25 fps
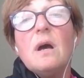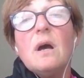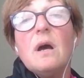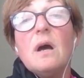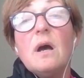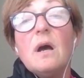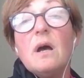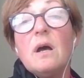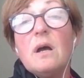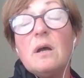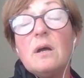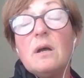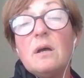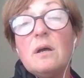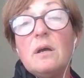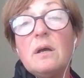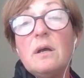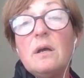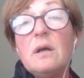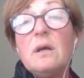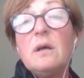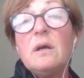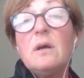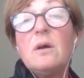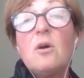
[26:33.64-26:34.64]

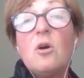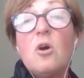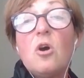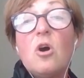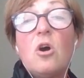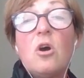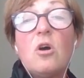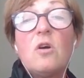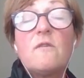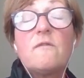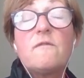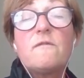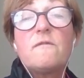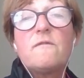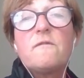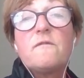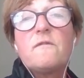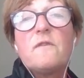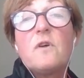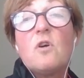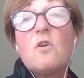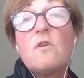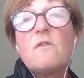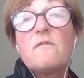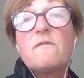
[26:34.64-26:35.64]

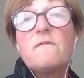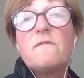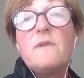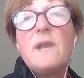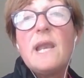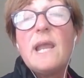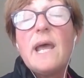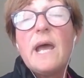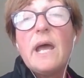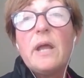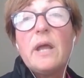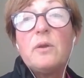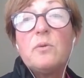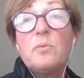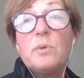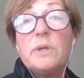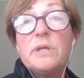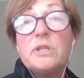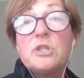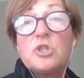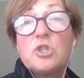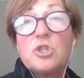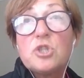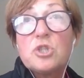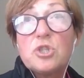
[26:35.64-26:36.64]
of
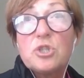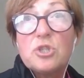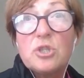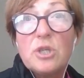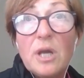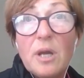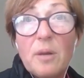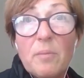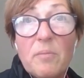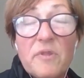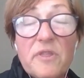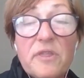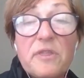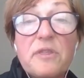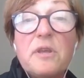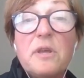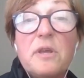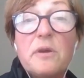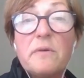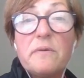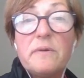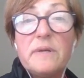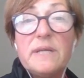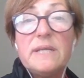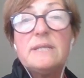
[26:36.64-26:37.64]
language
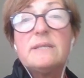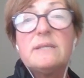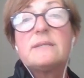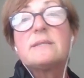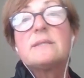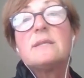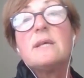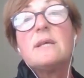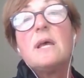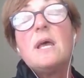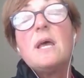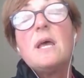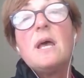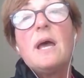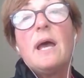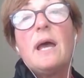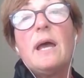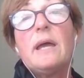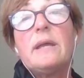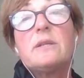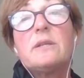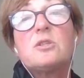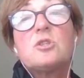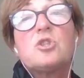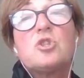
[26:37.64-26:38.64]
theories,
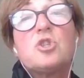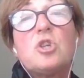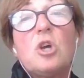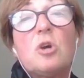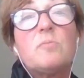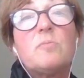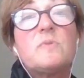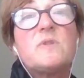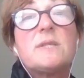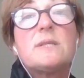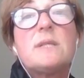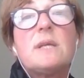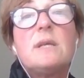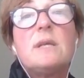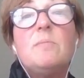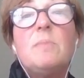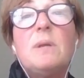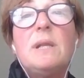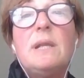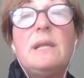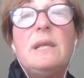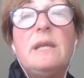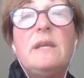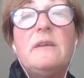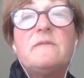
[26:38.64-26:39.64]
and Chomsky
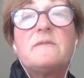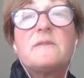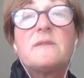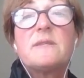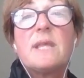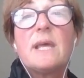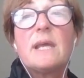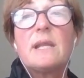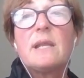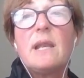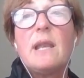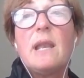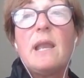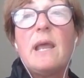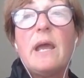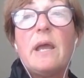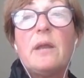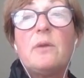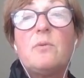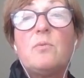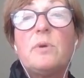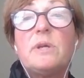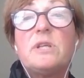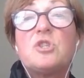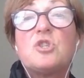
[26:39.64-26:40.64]
believes that
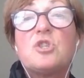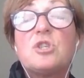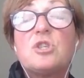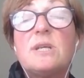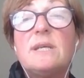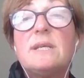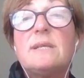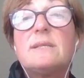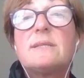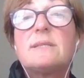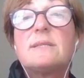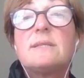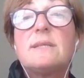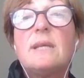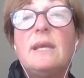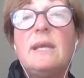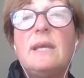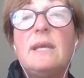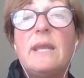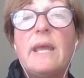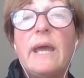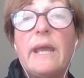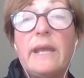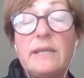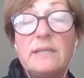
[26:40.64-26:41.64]
language is
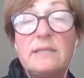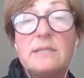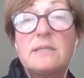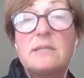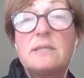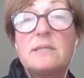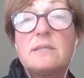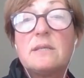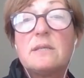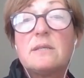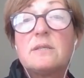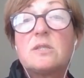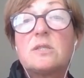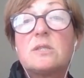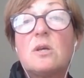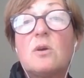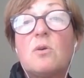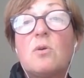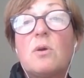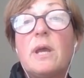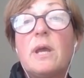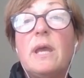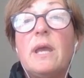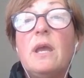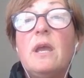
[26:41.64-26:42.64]
innate.
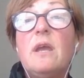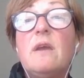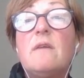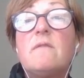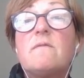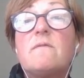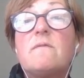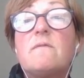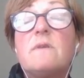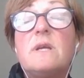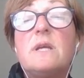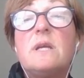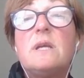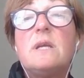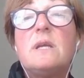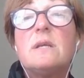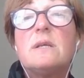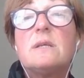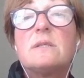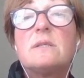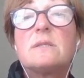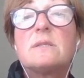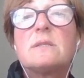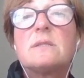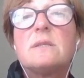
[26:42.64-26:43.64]
So
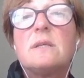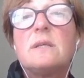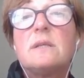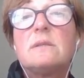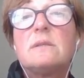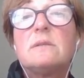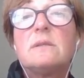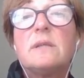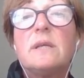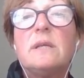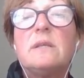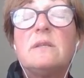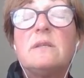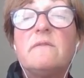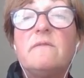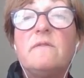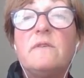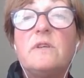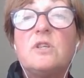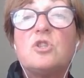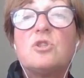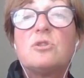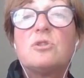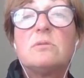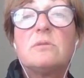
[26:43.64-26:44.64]
every single
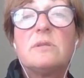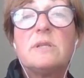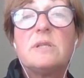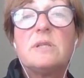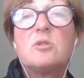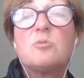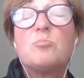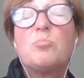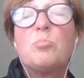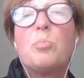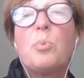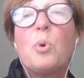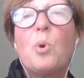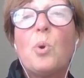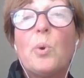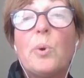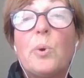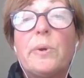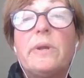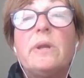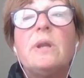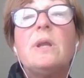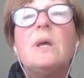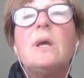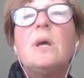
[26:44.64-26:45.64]
individual is
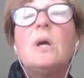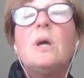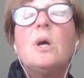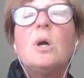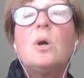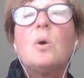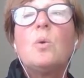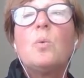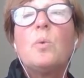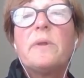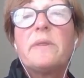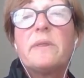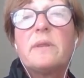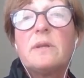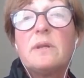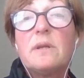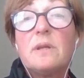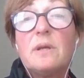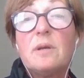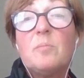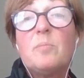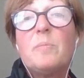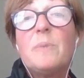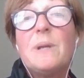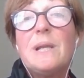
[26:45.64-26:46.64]
born with an
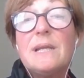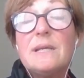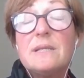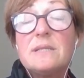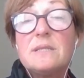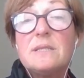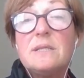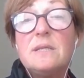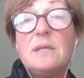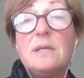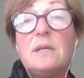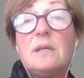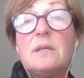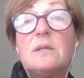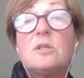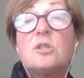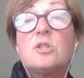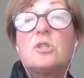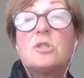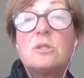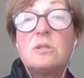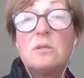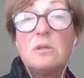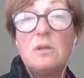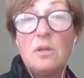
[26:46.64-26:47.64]
ability
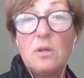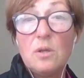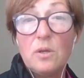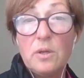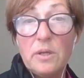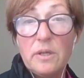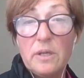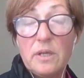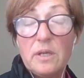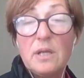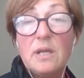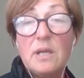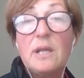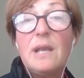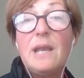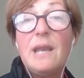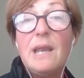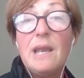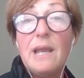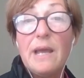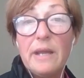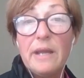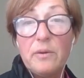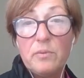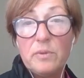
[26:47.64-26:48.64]
to learn
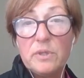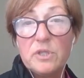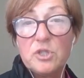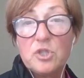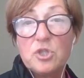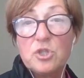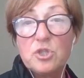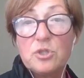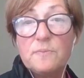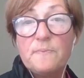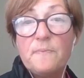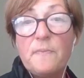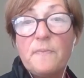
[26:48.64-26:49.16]
language,